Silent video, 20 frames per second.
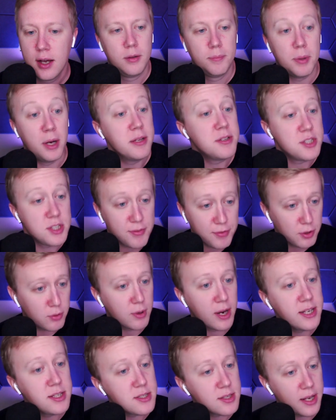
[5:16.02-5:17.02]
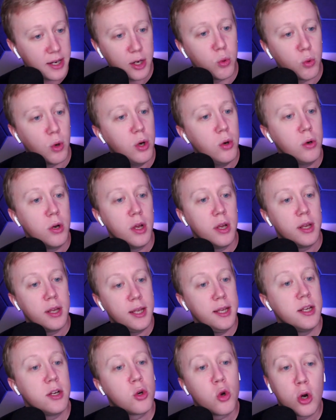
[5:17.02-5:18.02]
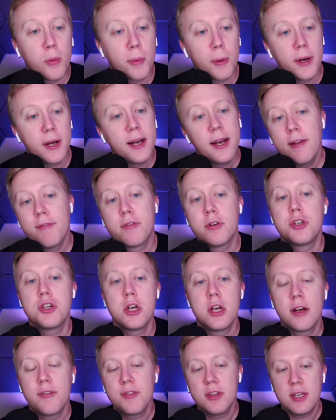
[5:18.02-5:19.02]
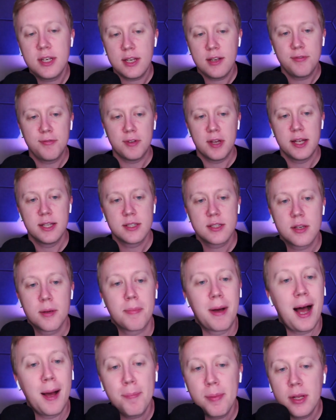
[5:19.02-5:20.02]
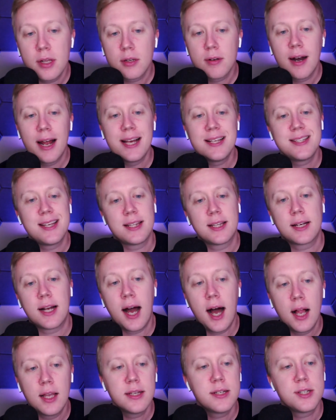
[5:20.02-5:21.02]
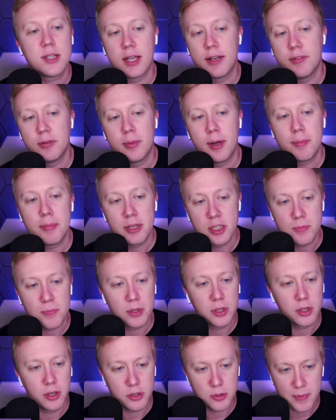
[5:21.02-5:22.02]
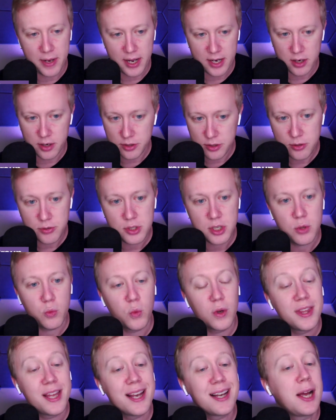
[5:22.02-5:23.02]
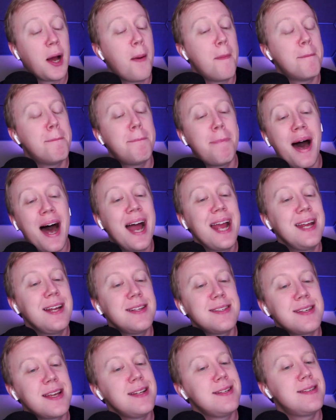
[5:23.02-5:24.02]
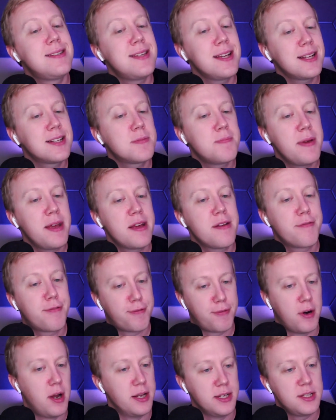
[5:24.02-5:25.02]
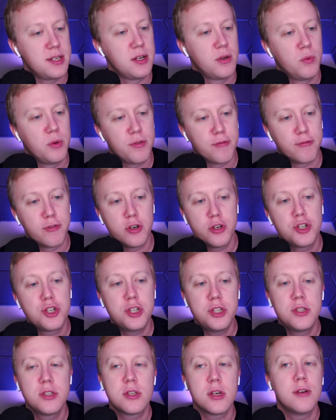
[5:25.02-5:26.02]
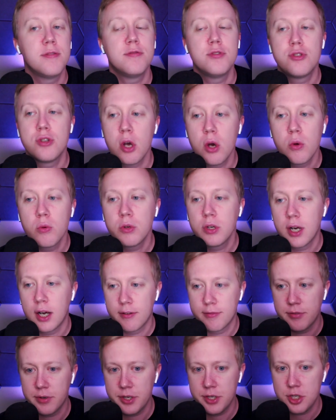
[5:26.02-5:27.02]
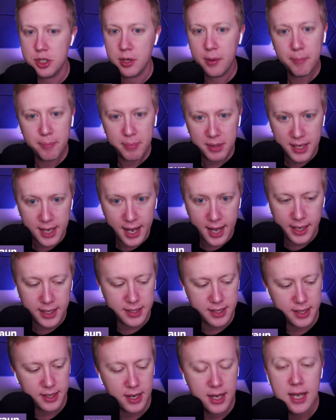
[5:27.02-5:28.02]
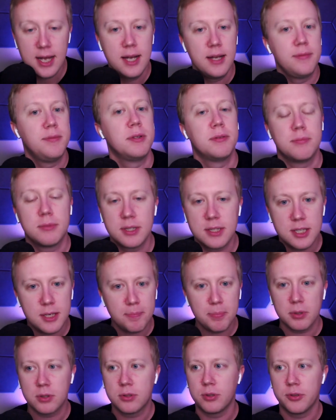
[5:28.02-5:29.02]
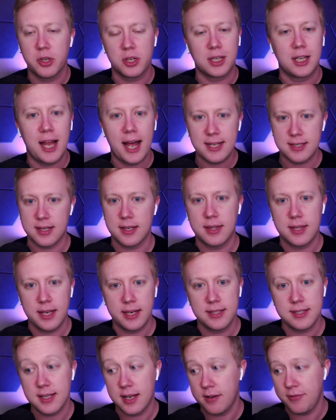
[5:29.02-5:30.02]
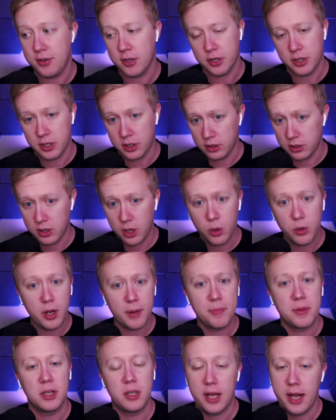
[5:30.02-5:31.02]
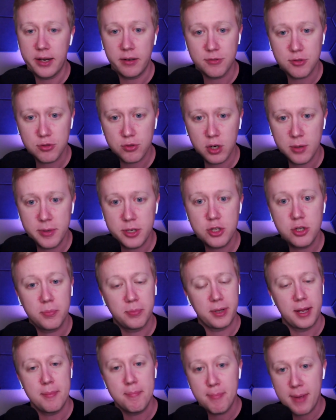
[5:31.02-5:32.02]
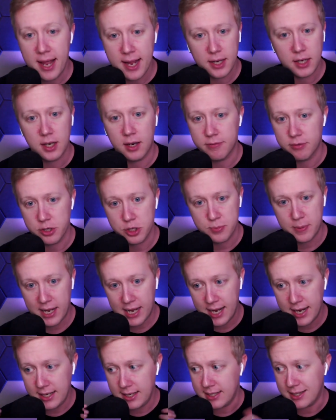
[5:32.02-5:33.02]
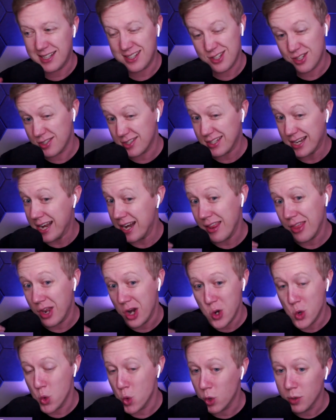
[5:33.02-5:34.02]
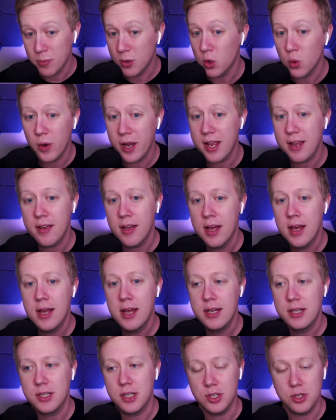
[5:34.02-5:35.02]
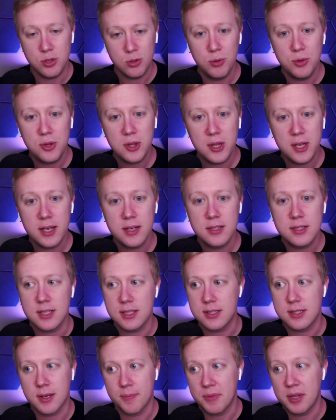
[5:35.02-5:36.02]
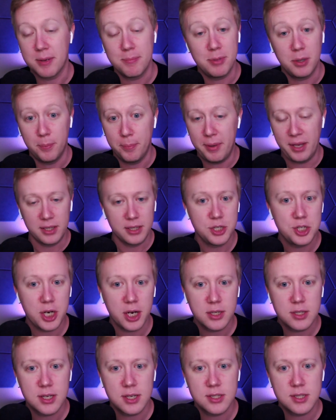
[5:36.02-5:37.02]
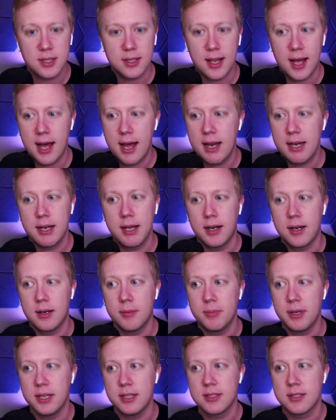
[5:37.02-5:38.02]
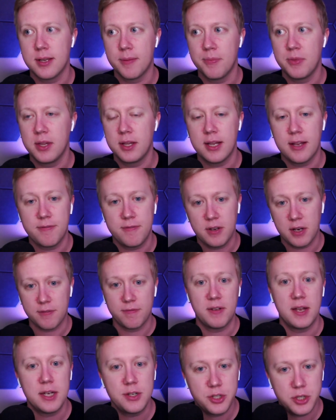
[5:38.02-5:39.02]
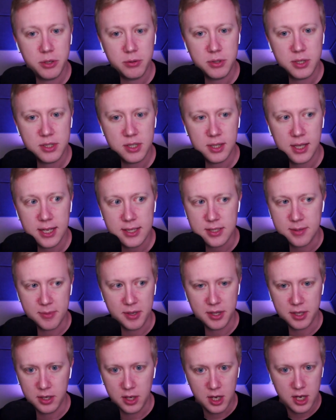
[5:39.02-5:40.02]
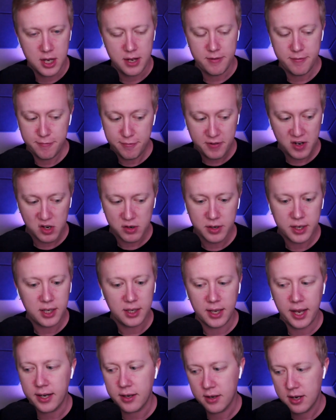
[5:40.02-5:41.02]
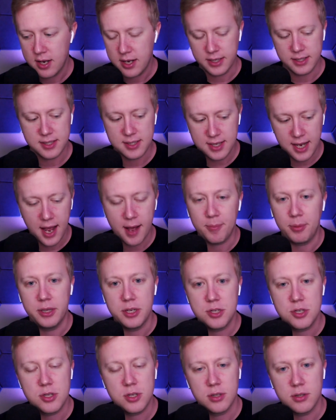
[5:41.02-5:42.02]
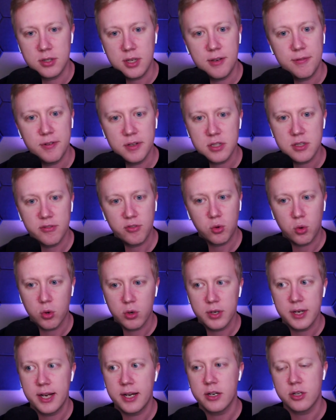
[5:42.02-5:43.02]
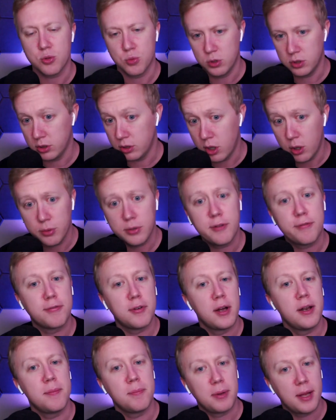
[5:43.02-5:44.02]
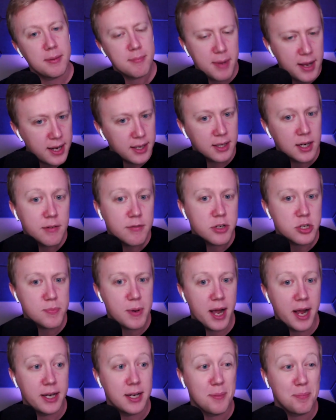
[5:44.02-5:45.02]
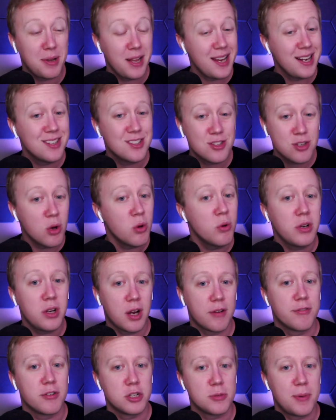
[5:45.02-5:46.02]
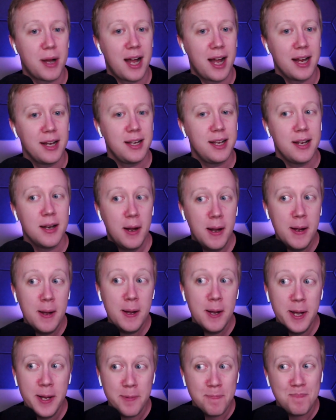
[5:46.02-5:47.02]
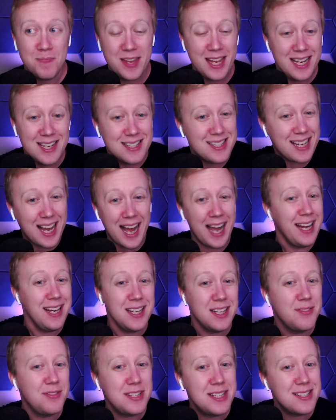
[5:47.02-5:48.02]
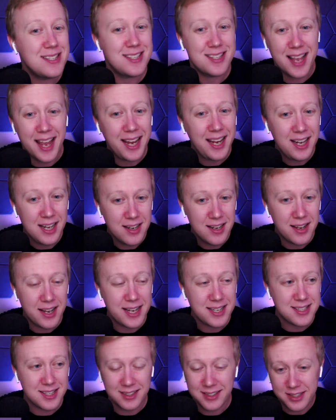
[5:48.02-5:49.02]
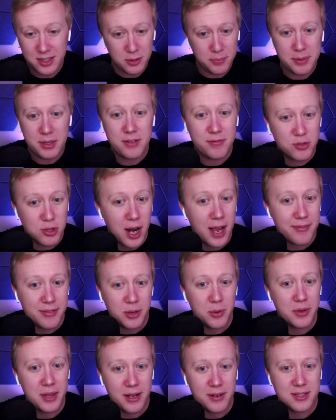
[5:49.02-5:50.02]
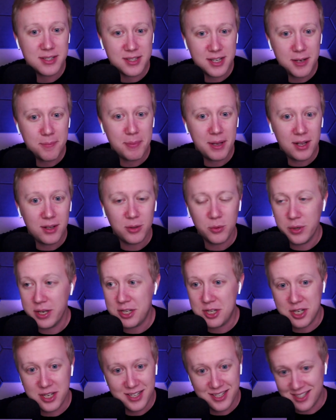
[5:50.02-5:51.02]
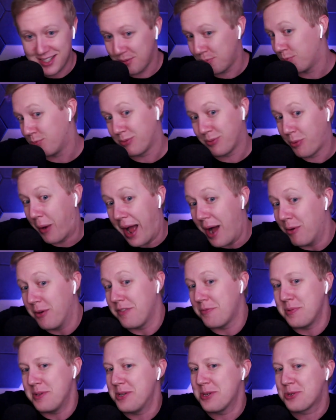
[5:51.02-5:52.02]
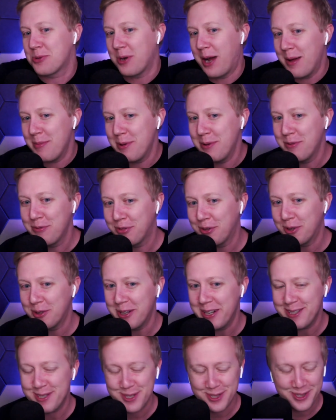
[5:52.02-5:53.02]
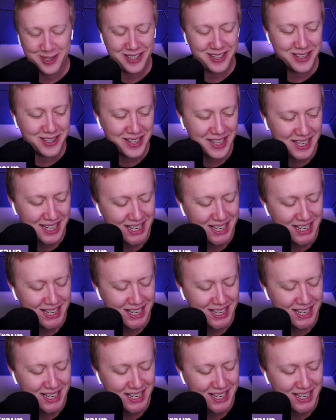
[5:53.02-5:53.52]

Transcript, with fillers: But Seifert writes, and I quote, he incorporated a version of the defense popularized at the college level by Pittsburgh coach Pat Narduzzi, one that combines a six man front with versions of zone coverage behind it. The, the typical, the classic thing is that if you're going to load up the line of scrimmage, you play man coverage behind it. That's just kind of the normal way to do things. It's something Bill Belichick does a lot. Um, it's something that Vic Fangio does a lot. Some of the very like established defensive coordinators will load the front and play man coverage behind it. Playing zone coverage behind it is kind of insane. It's a little bit of driving without a seatbelt, which is how we've been describing Flores all year.